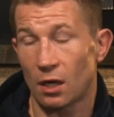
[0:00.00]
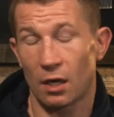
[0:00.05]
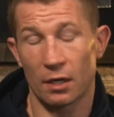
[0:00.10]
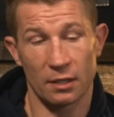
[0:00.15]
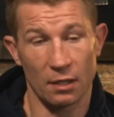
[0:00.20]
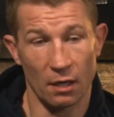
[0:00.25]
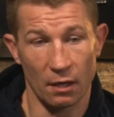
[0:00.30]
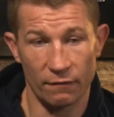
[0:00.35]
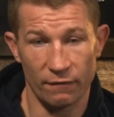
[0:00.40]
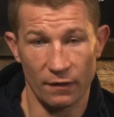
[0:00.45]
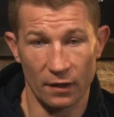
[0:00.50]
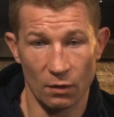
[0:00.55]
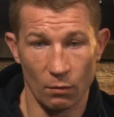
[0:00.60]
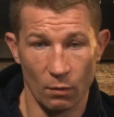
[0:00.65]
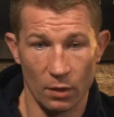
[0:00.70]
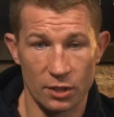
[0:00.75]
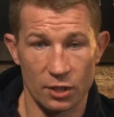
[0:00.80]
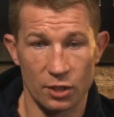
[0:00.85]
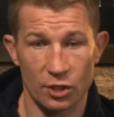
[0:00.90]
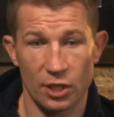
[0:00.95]
I I felt it
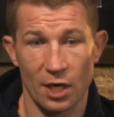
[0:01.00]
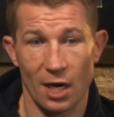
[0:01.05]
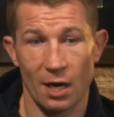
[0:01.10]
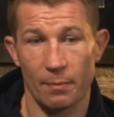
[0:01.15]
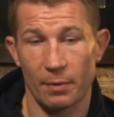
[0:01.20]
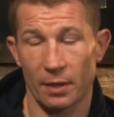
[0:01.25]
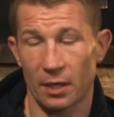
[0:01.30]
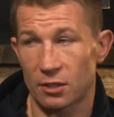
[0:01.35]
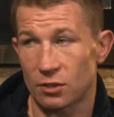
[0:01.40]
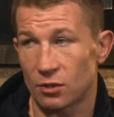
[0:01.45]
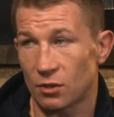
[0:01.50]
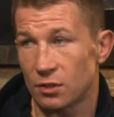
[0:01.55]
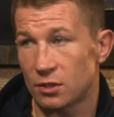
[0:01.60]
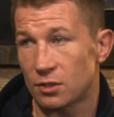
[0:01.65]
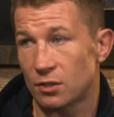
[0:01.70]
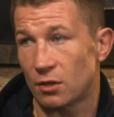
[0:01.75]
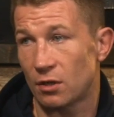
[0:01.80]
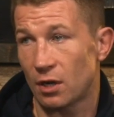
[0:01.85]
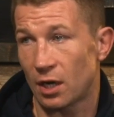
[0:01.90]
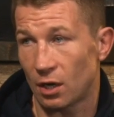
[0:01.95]
wasn't sharp against
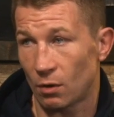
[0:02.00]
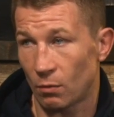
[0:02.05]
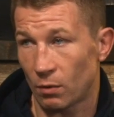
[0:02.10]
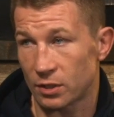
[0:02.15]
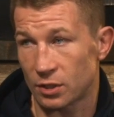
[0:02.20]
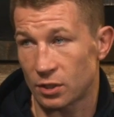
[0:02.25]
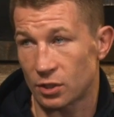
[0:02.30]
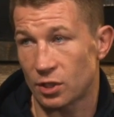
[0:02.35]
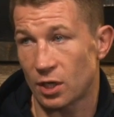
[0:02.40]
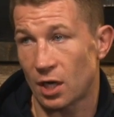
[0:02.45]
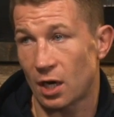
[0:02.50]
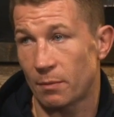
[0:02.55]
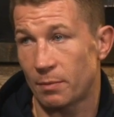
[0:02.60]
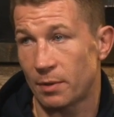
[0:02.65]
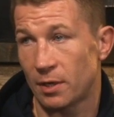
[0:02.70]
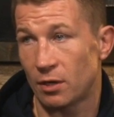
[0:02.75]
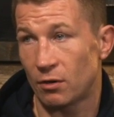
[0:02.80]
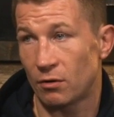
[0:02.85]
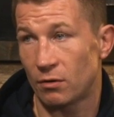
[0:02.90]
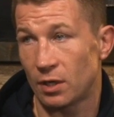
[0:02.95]
Ulster, and it wasn't sharp
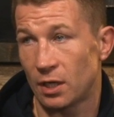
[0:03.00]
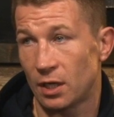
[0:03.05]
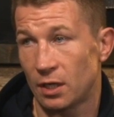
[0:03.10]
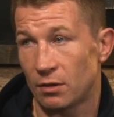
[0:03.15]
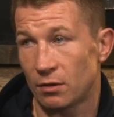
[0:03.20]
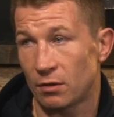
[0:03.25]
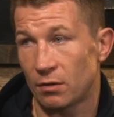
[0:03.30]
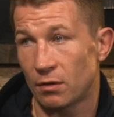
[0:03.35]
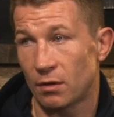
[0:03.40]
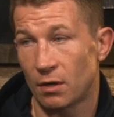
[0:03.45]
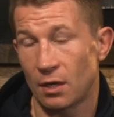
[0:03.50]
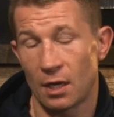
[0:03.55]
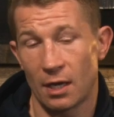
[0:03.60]
here either.